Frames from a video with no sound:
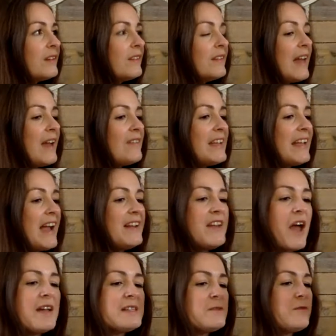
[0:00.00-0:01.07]
There we go.
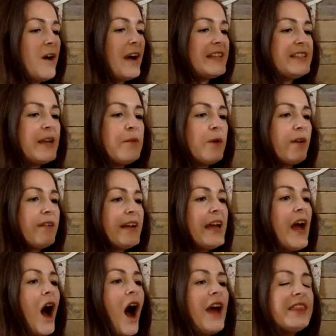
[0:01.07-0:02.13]
No, it's fine. Don't worry.
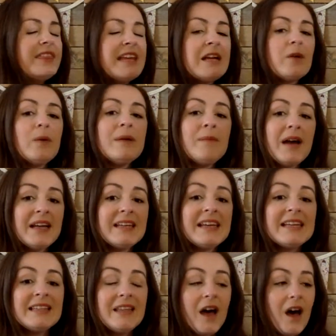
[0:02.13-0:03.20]
I think we might
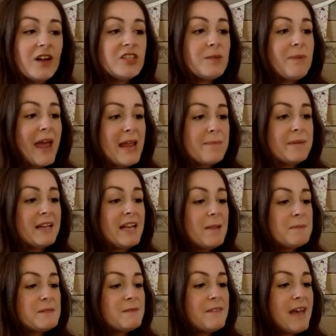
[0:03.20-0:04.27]
need larger paper clips for